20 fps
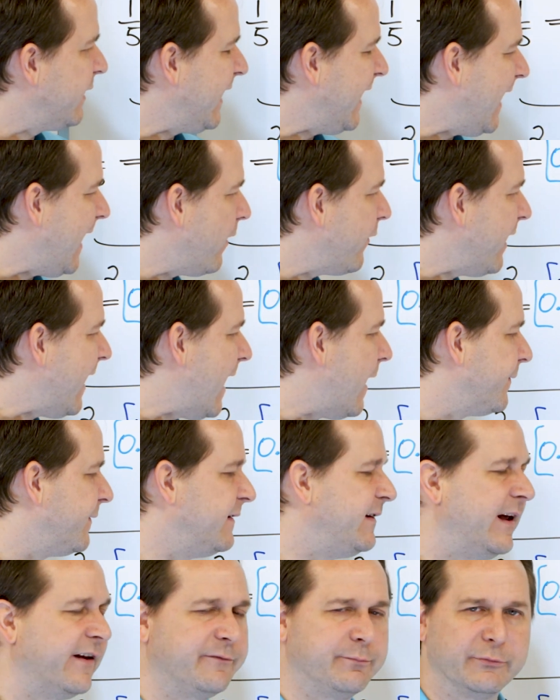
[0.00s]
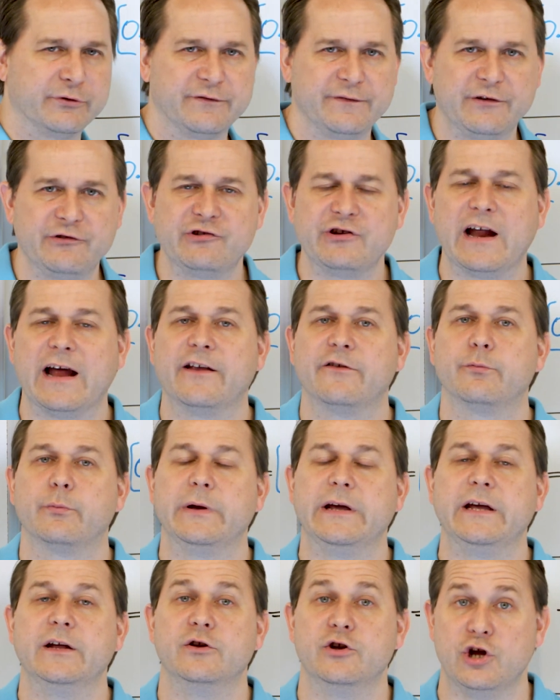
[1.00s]
carry out the decimal division as
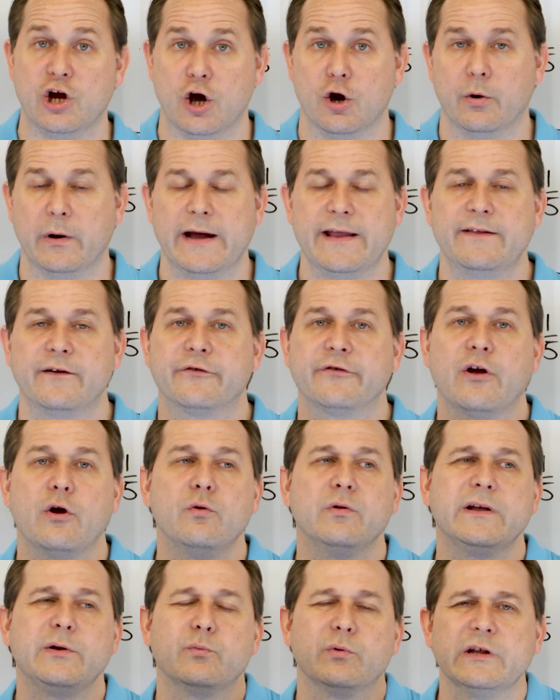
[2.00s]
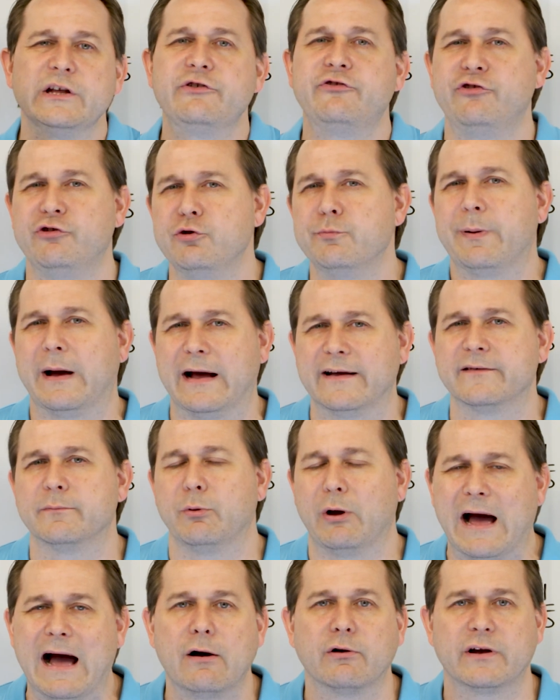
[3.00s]
we know. And there's only really two
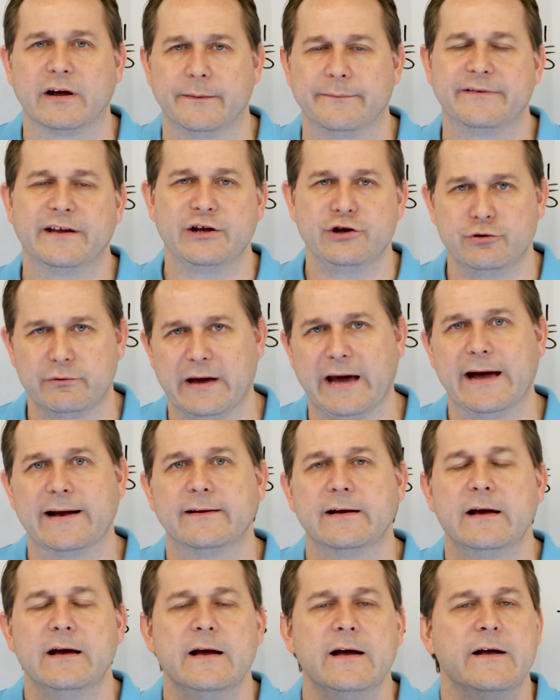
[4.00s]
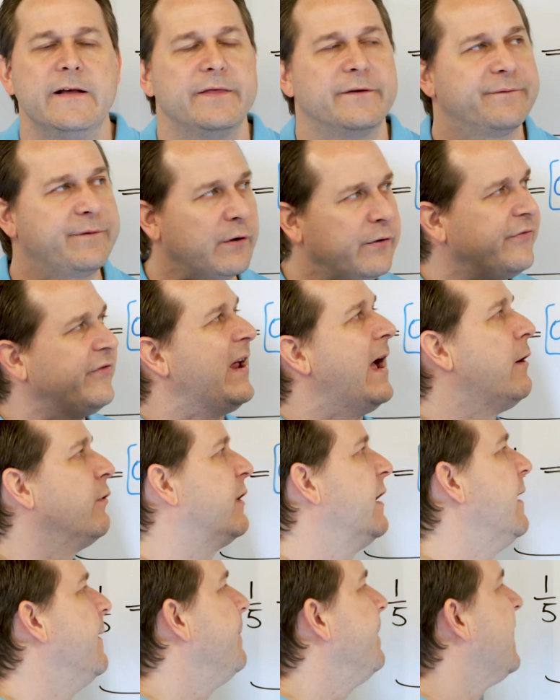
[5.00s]
possible outcomes that you get. The first
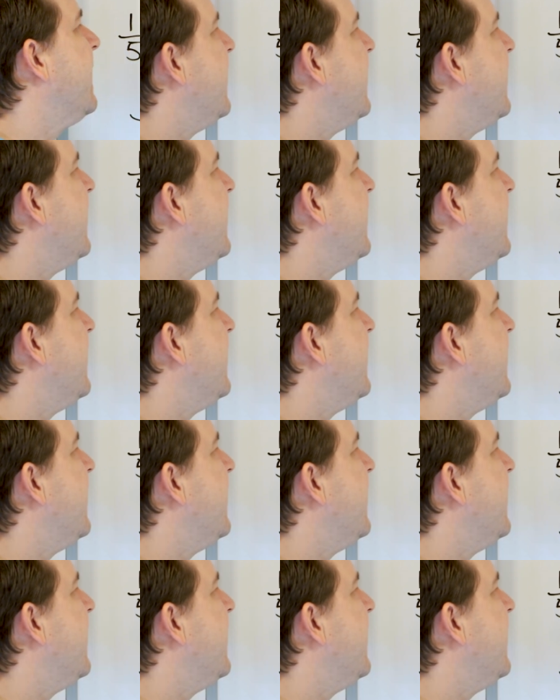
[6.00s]
outcome